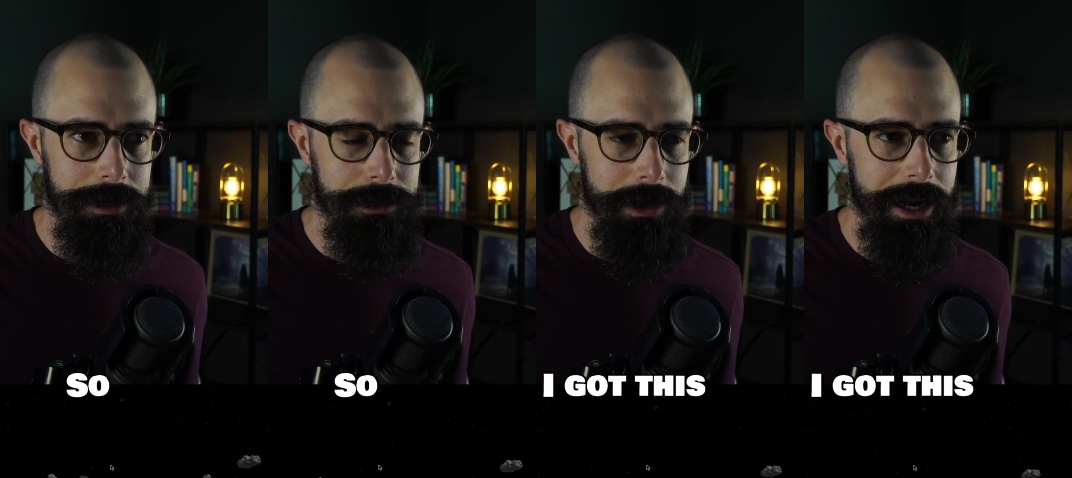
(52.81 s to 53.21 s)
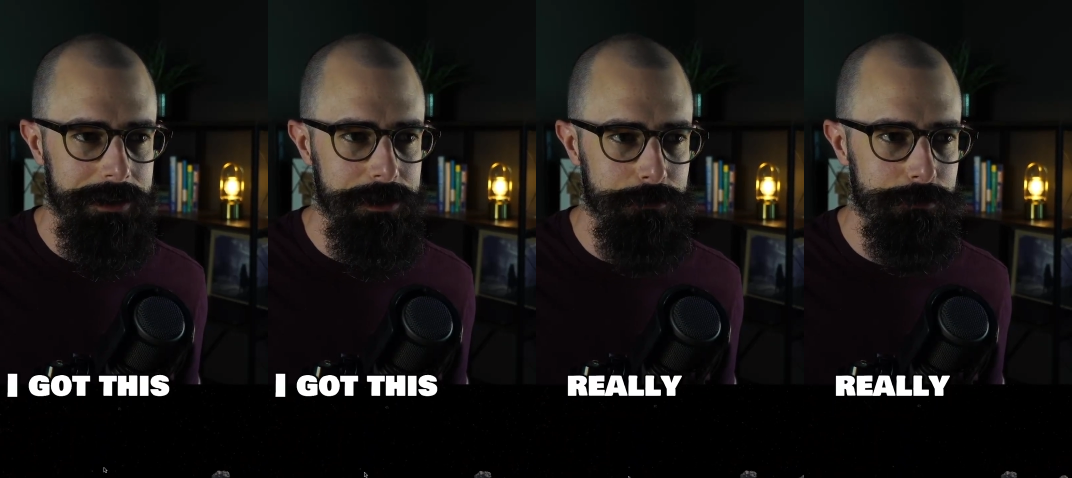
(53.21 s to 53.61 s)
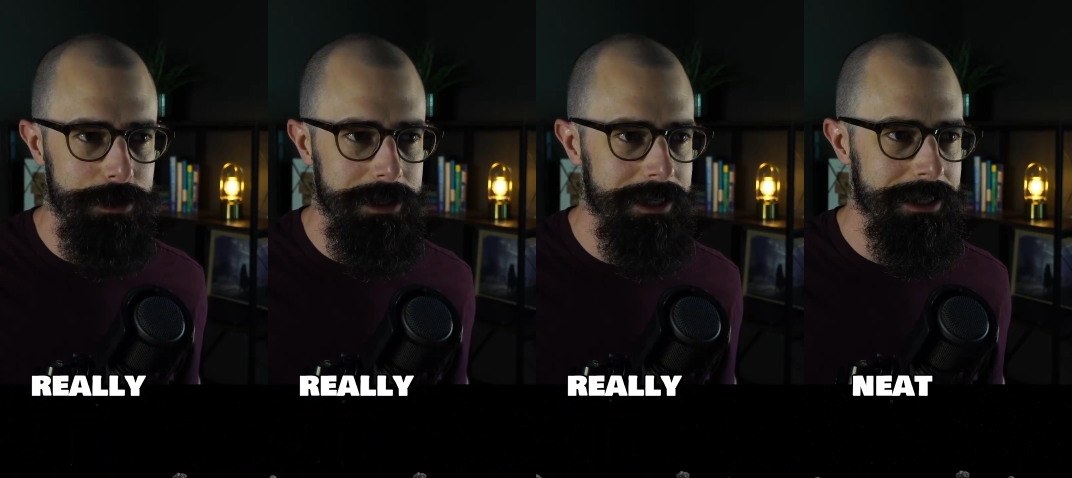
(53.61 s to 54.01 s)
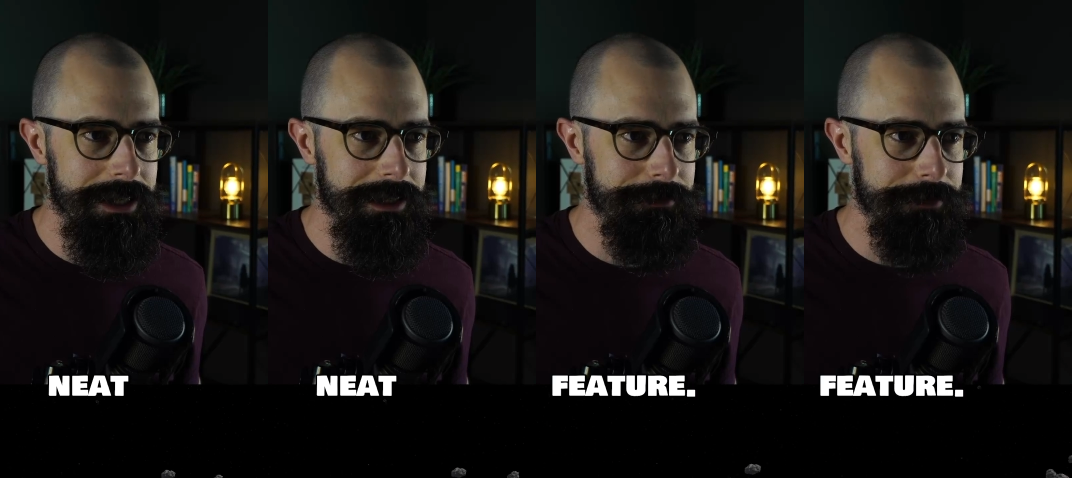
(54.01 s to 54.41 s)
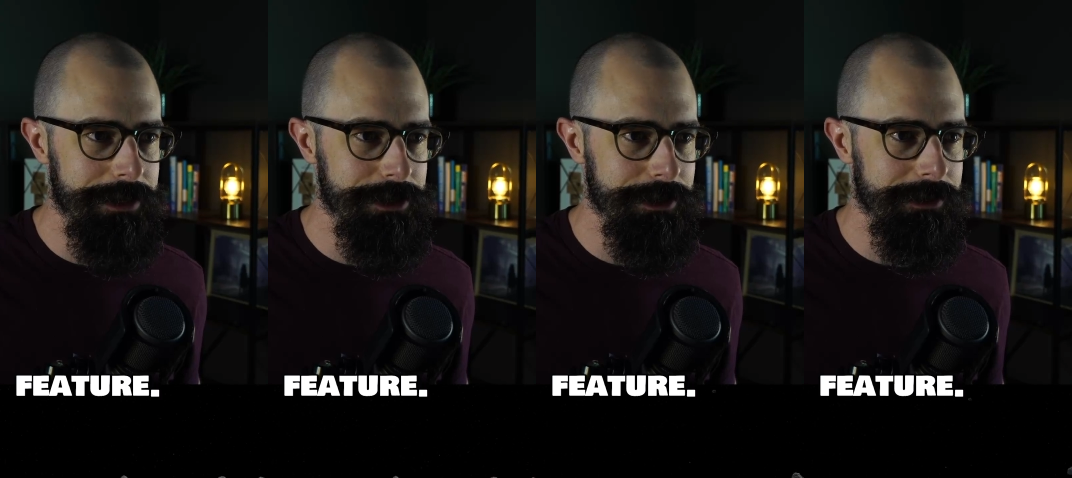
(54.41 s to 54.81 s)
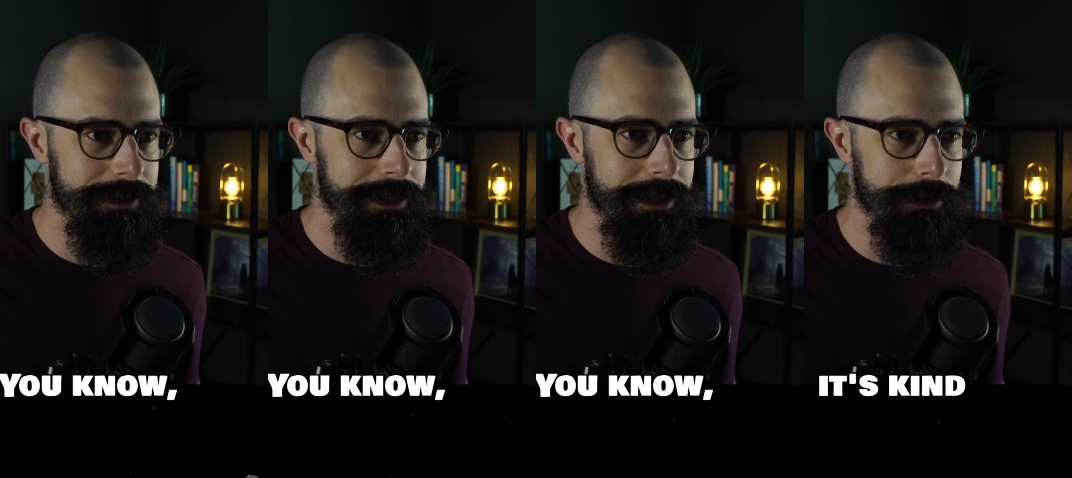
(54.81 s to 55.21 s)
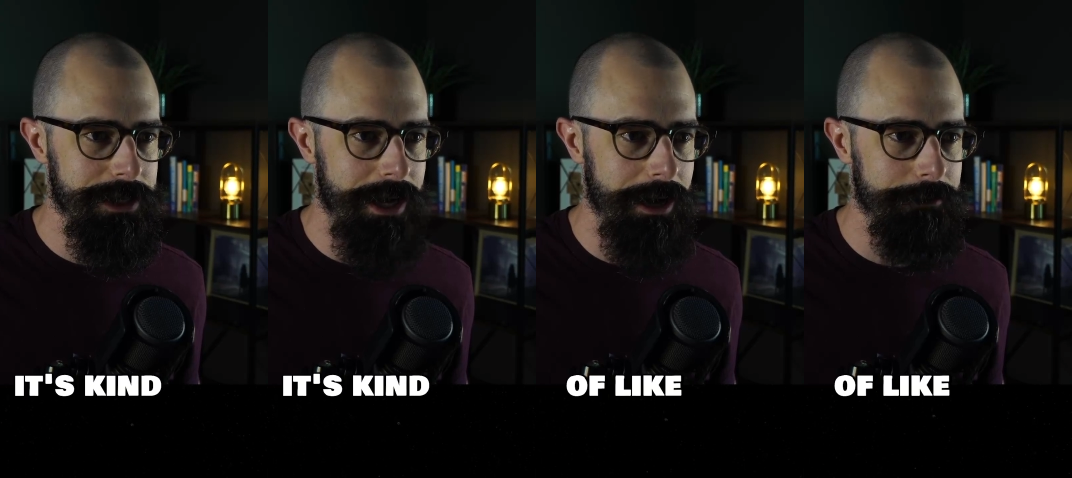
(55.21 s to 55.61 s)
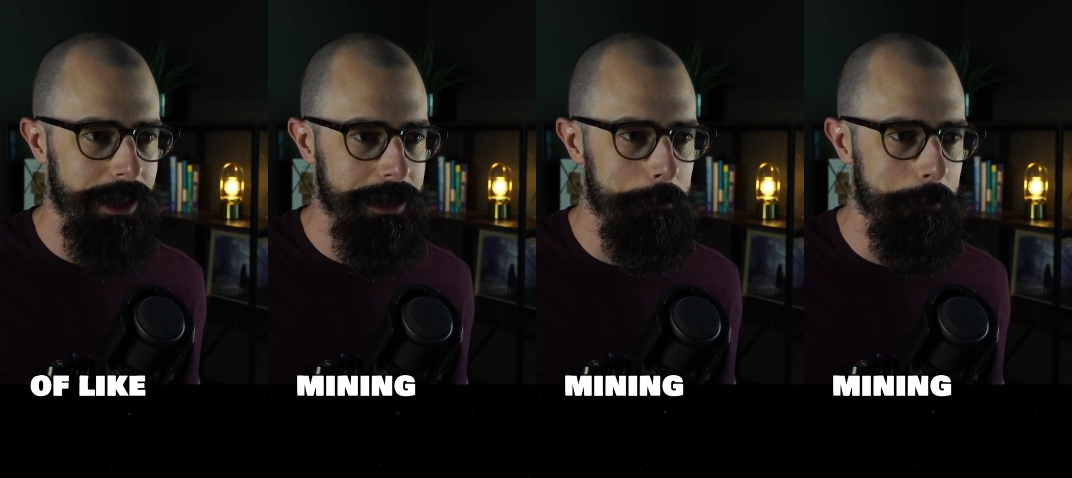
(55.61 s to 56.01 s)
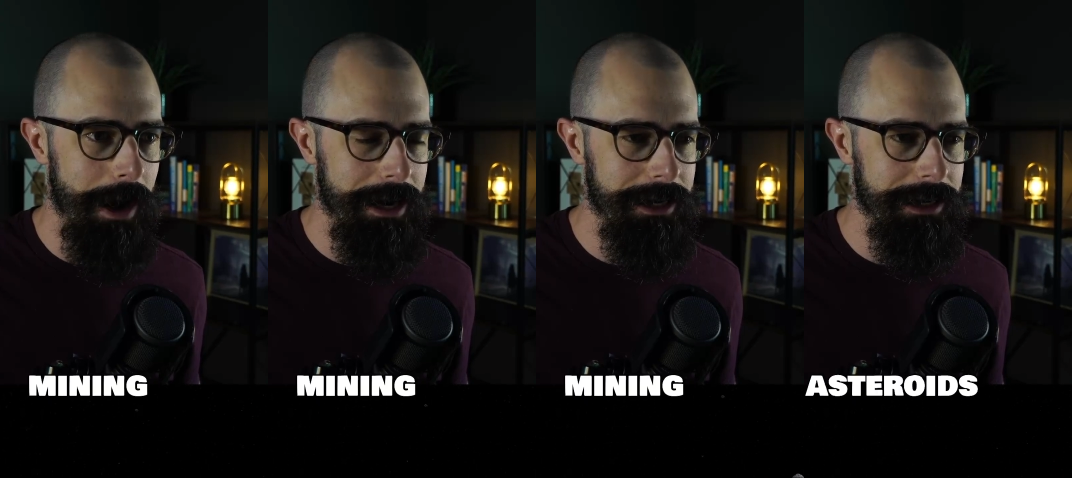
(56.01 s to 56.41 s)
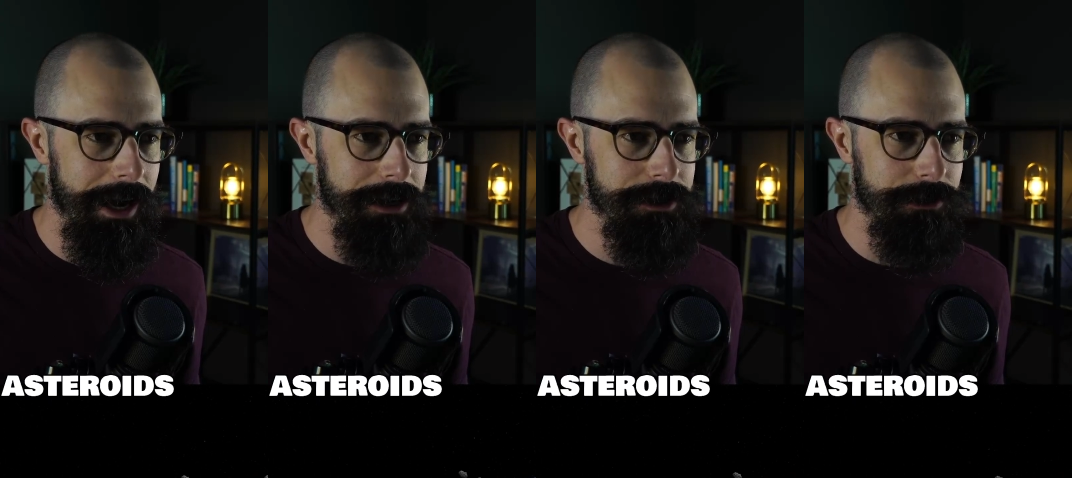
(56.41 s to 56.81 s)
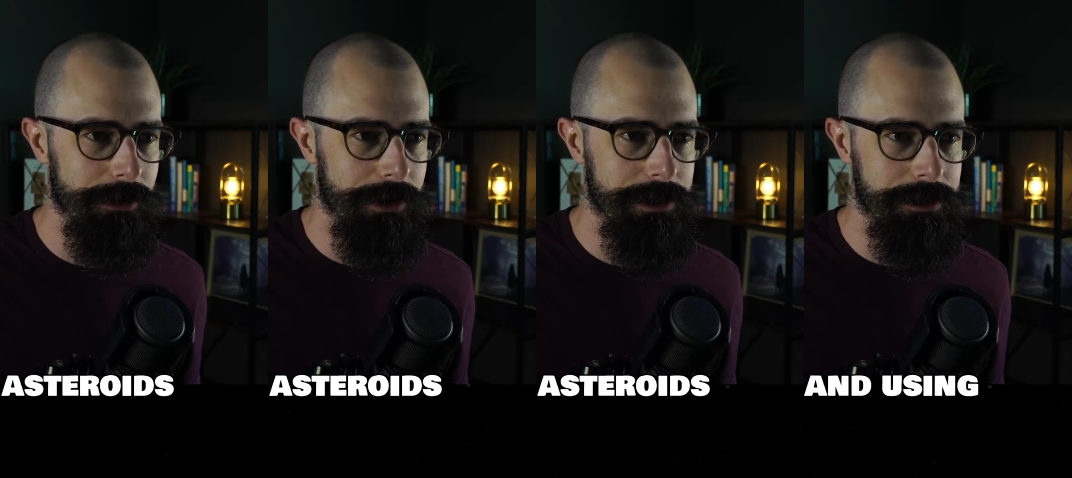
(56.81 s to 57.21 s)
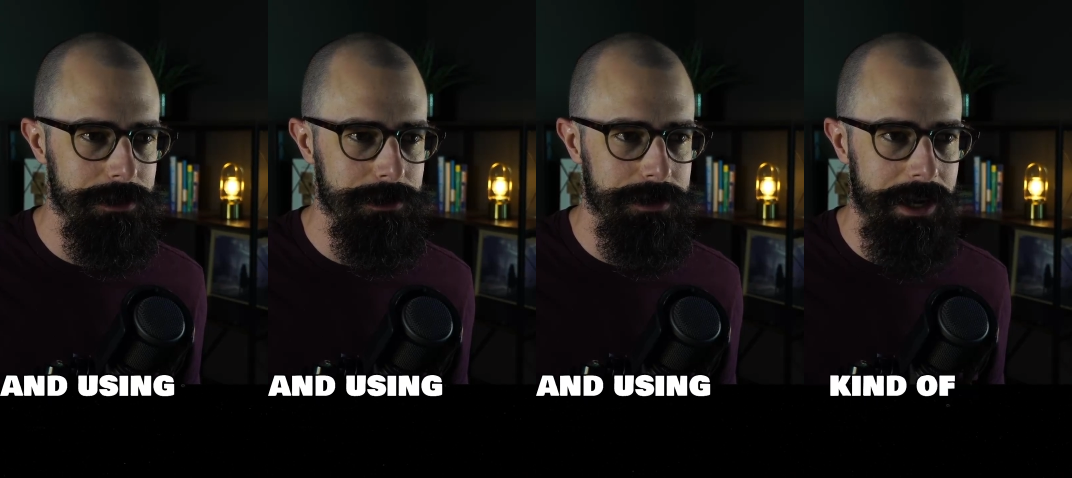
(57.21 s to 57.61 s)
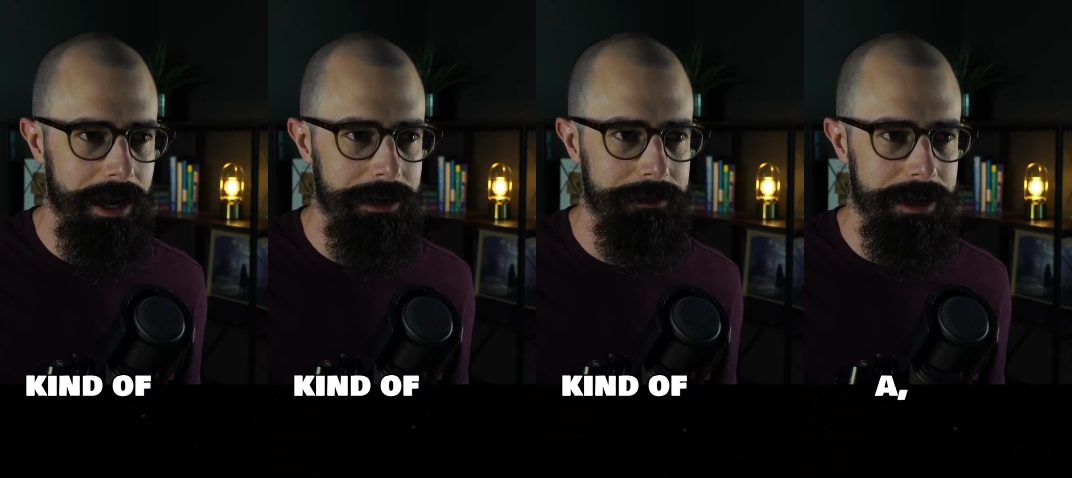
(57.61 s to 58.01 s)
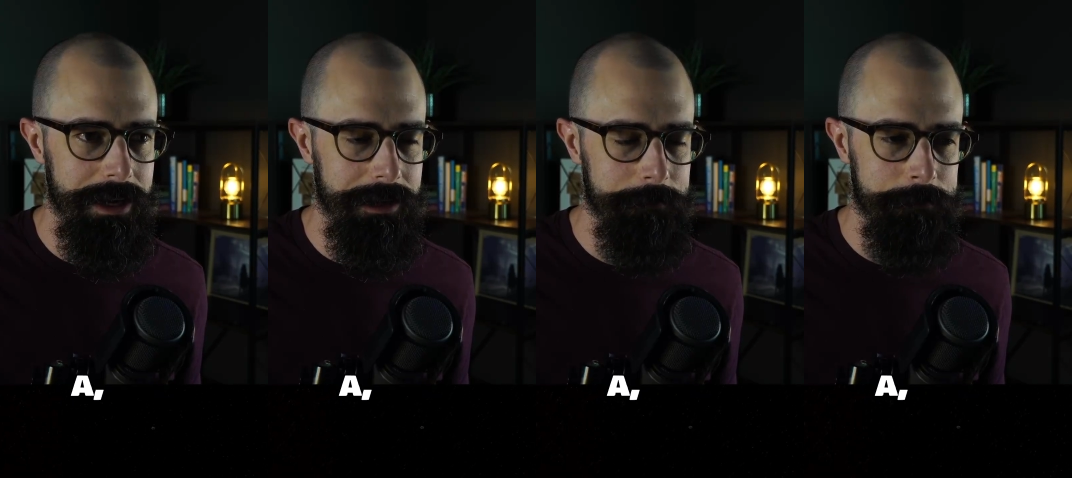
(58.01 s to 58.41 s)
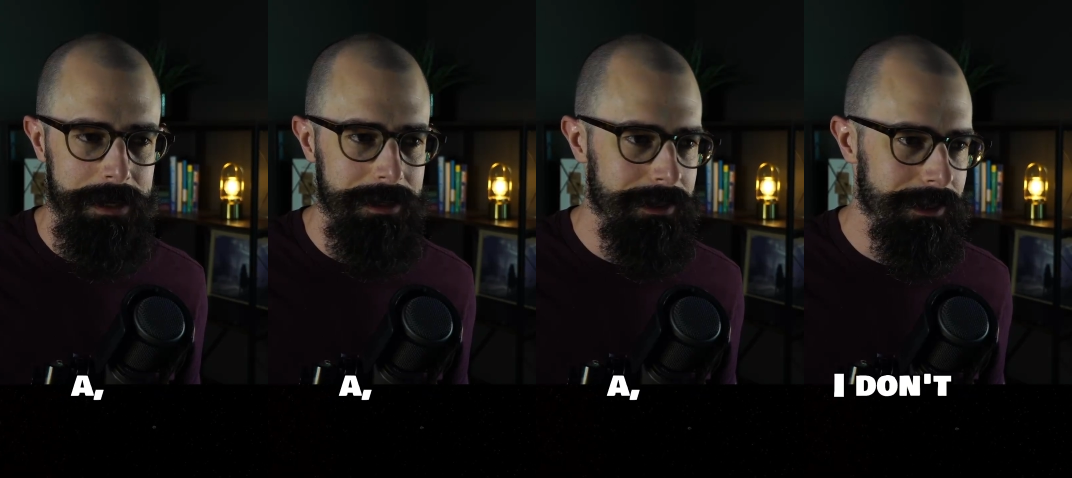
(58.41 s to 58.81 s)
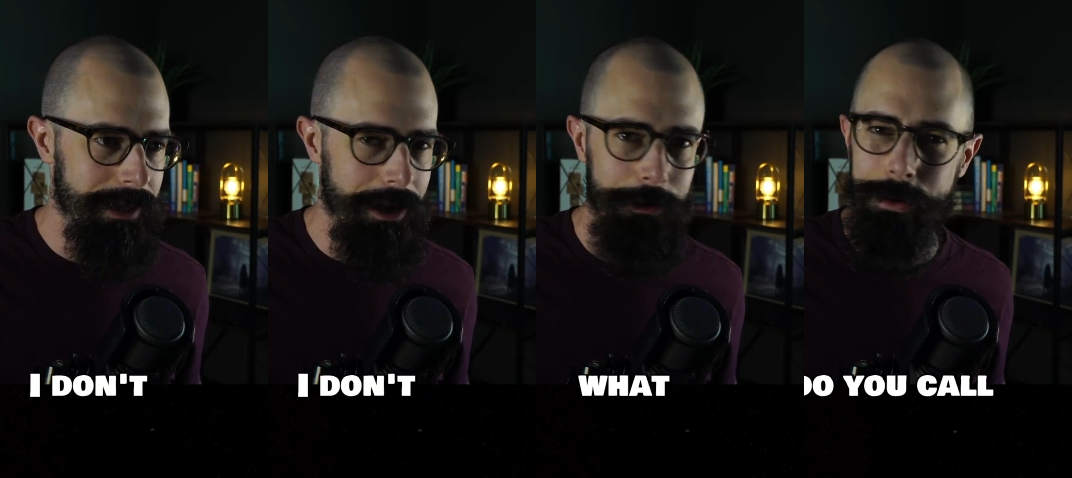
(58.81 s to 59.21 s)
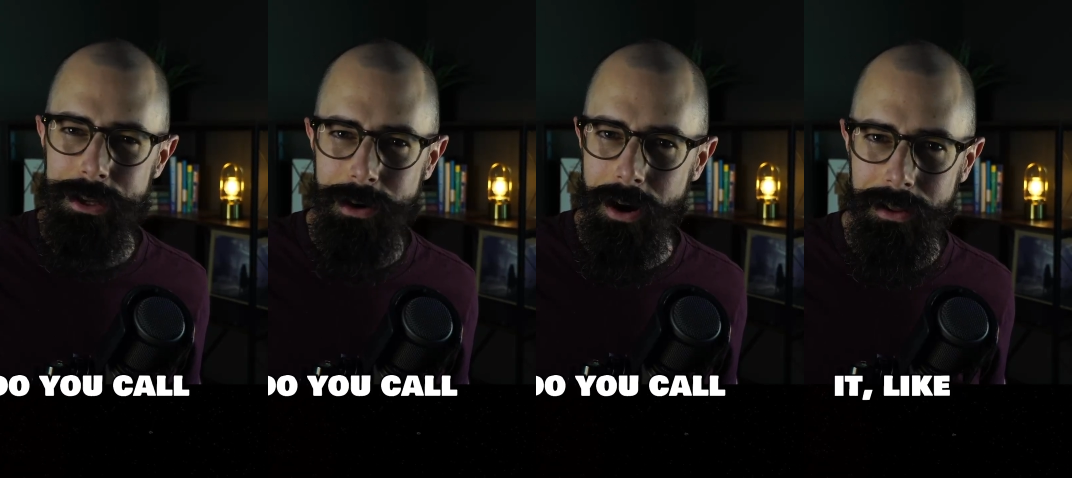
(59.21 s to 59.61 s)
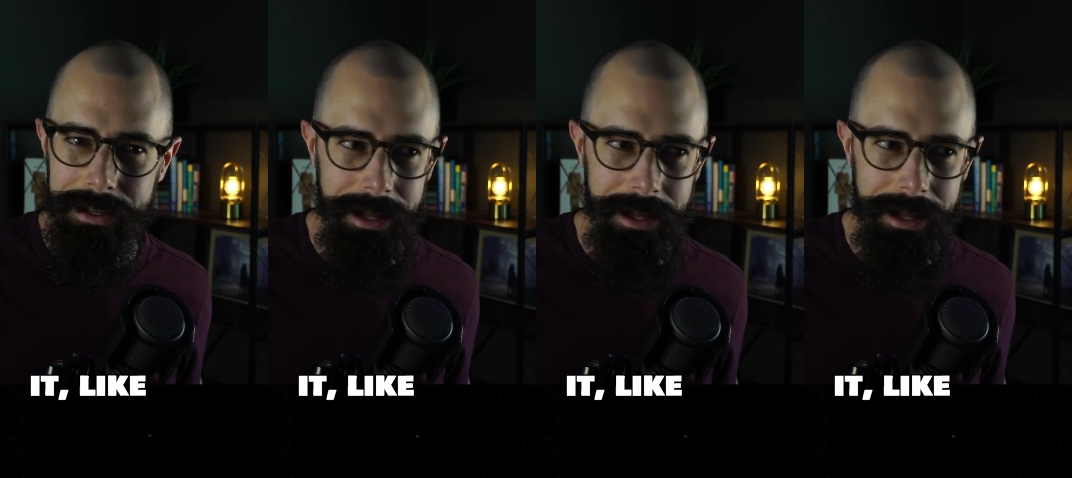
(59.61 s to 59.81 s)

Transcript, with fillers: So I got this really neat feature. You know, it's kind of like mining asteroids and using kind of a, I don't know, what do you call it?